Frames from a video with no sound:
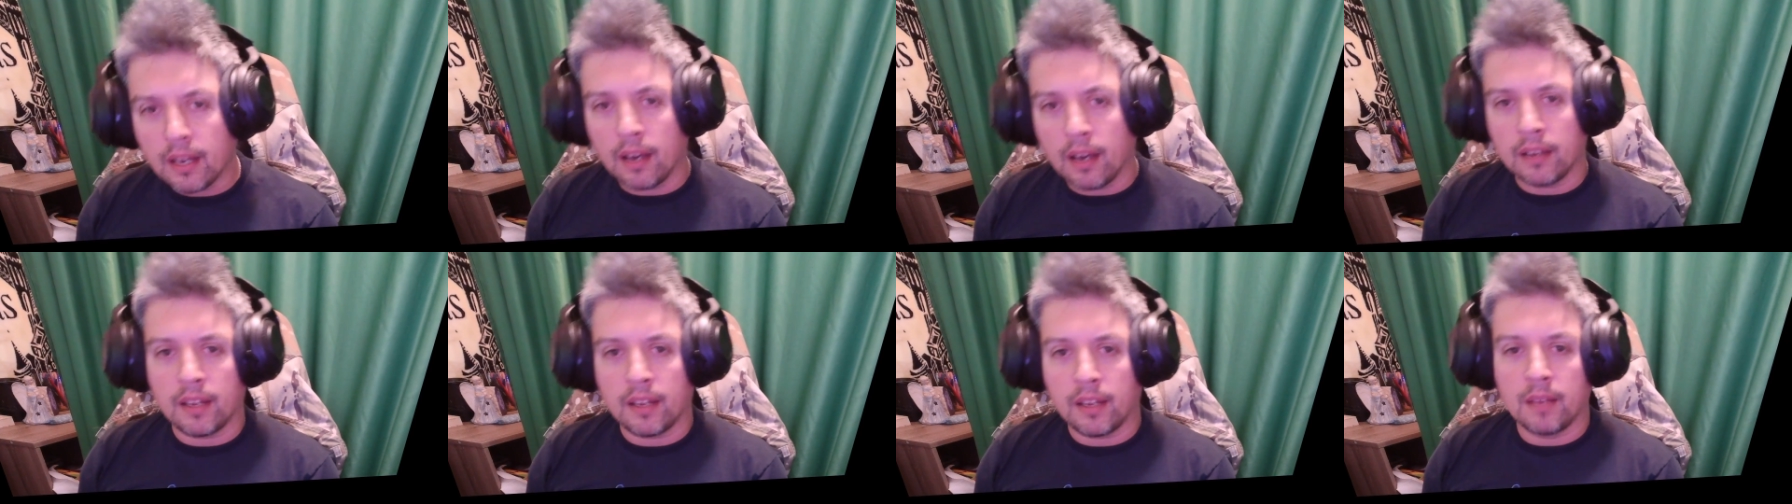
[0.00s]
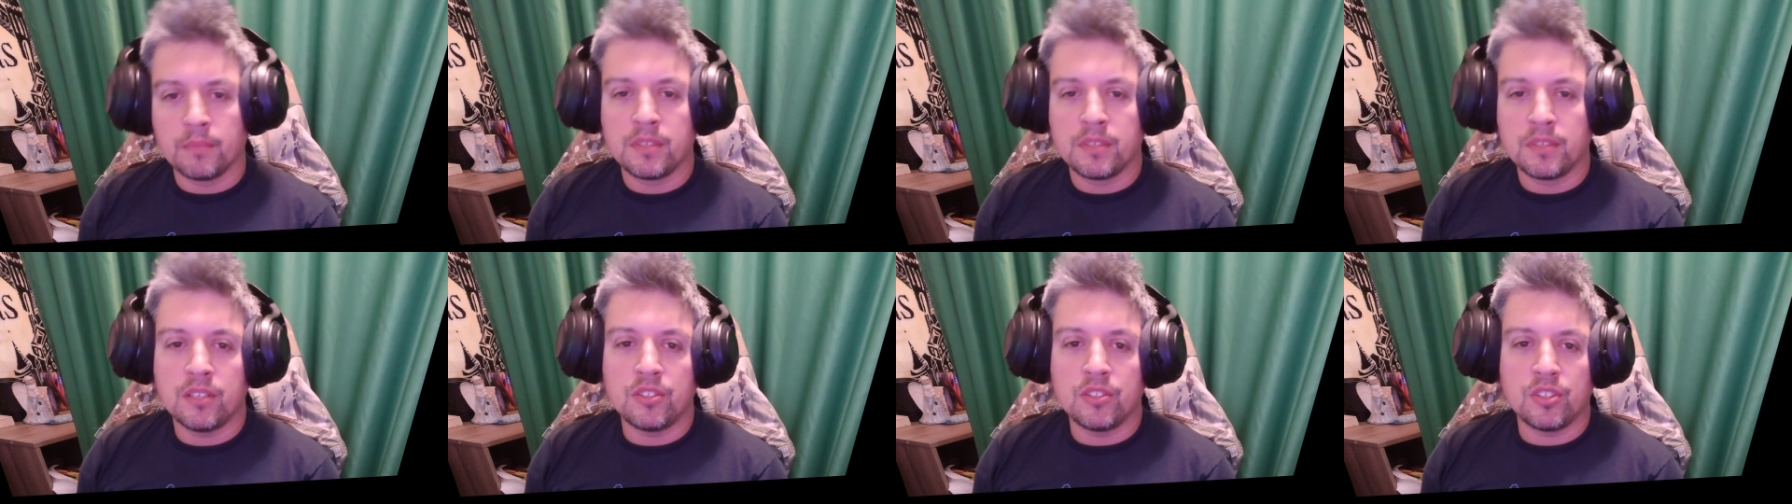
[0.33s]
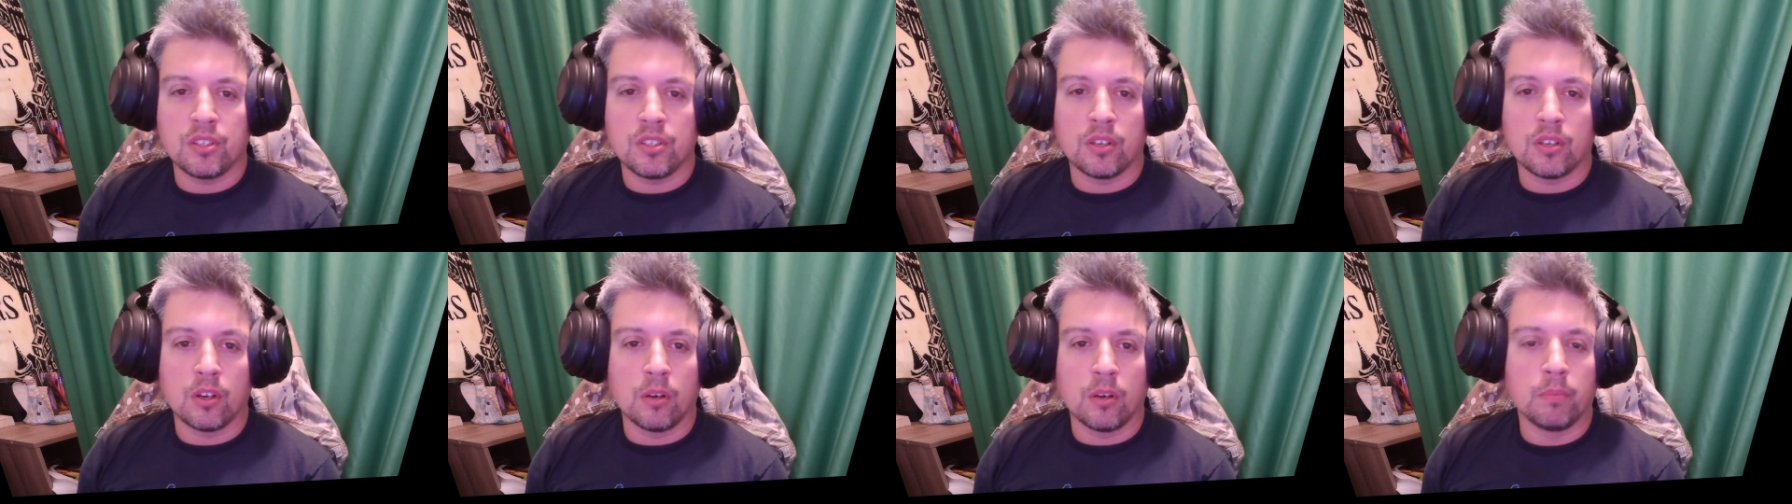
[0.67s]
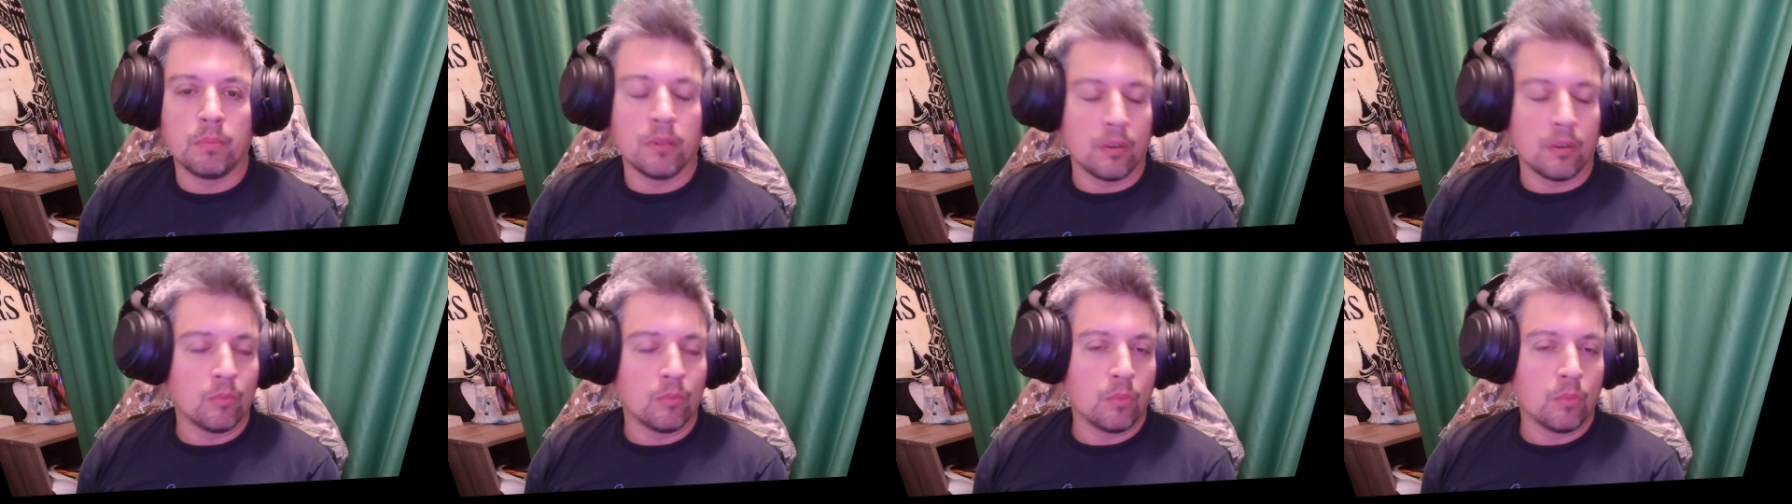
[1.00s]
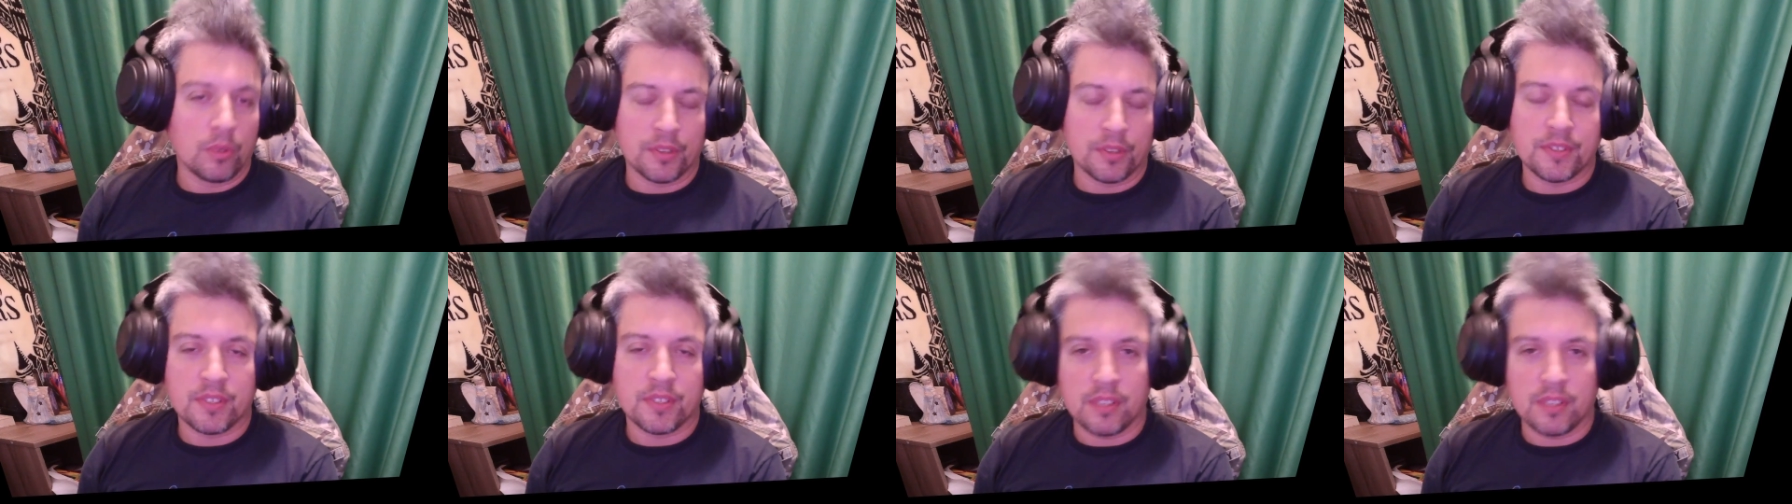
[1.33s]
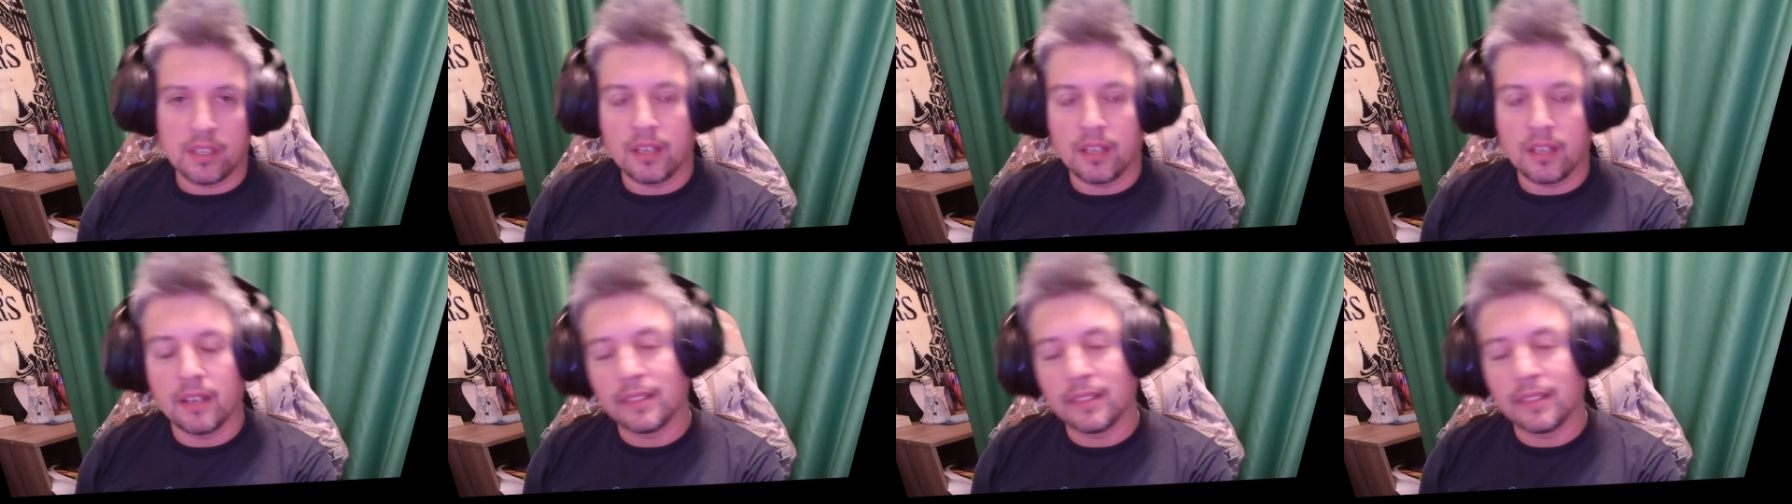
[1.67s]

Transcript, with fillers: on MTGO, but we'll see.